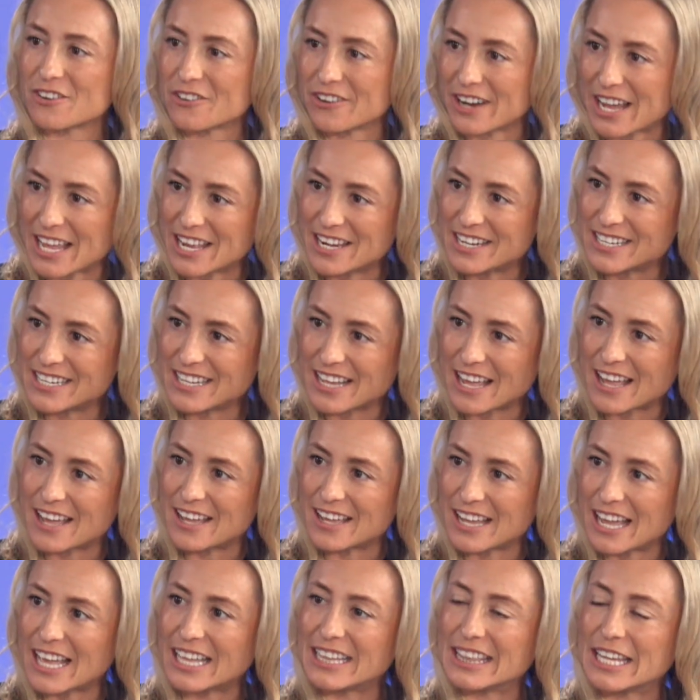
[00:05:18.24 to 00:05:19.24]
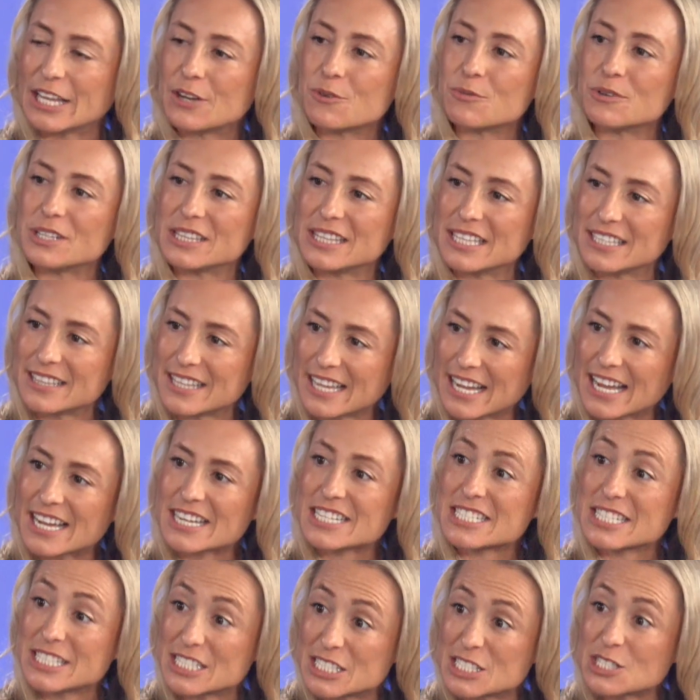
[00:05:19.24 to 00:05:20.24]
created a, a liquid that they
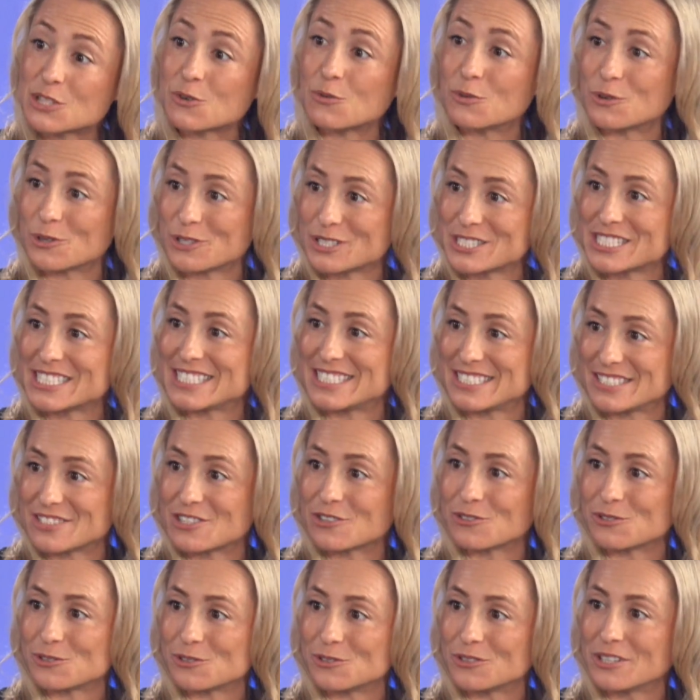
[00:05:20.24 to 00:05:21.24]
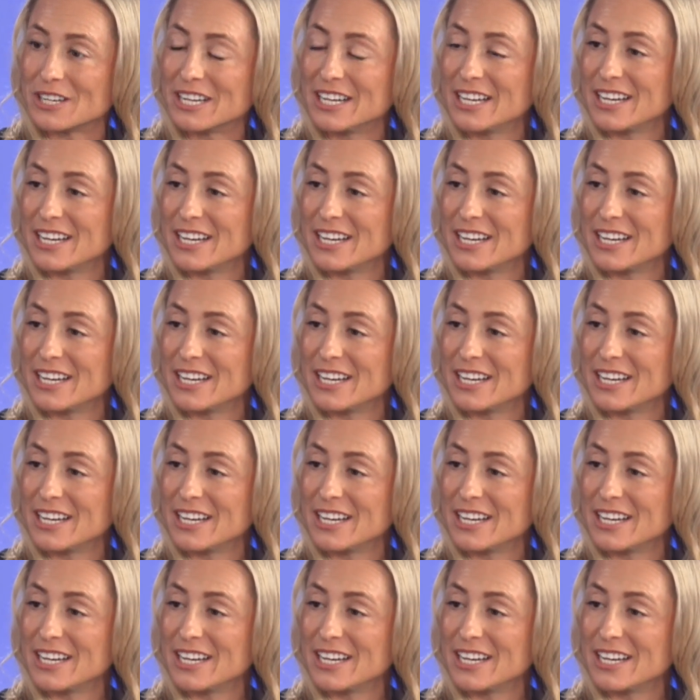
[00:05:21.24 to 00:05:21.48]
actually squirt into